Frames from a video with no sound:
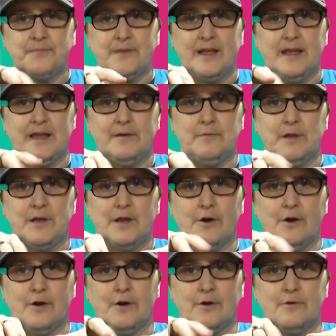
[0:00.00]
Here we
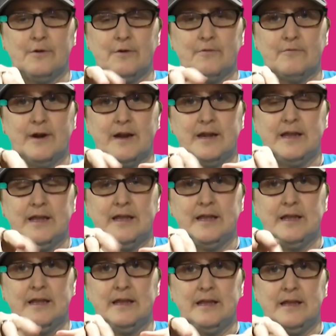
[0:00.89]
go. Ready?
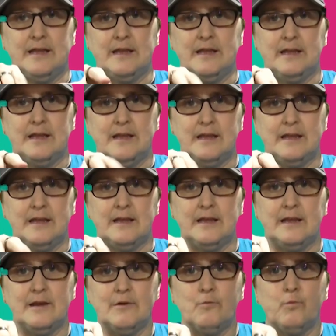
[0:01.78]

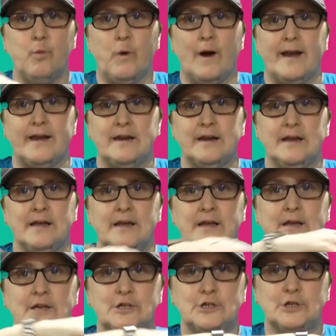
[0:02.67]
1,
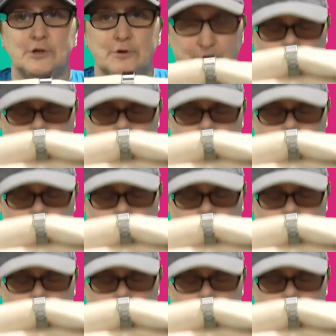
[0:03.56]
2,